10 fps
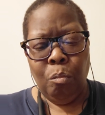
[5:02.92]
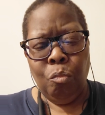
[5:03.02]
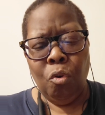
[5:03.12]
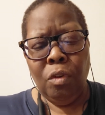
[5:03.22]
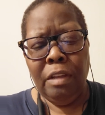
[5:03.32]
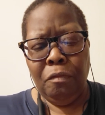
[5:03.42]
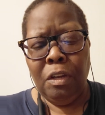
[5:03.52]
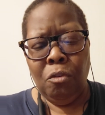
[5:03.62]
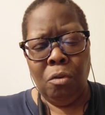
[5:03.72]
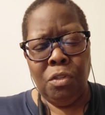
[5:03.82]

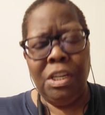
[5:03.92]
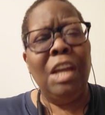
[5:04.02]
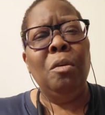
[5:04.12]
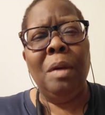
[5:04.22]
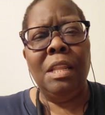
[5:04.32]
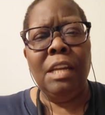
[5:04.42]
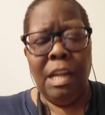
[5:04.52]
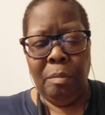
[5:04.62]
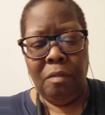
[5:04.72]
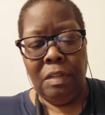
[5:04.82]
prolific crocheter by the
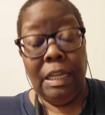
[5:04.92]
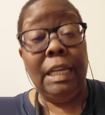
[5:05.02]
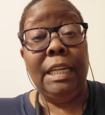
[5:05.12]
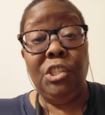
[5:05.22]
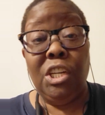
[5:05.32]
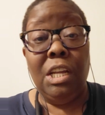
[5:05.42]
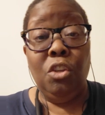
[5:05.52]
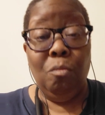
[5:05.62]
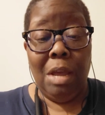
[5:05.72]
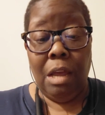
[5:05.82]
name of Lily Chin.
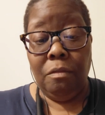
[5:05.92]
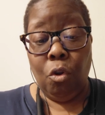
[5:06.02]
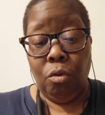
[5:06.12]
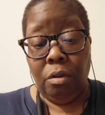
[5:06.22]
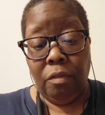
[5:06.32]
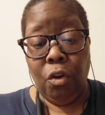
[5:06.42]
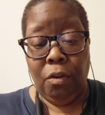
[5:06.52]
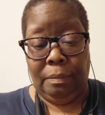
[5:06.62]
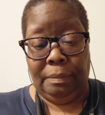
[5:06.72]
You may have heard of her.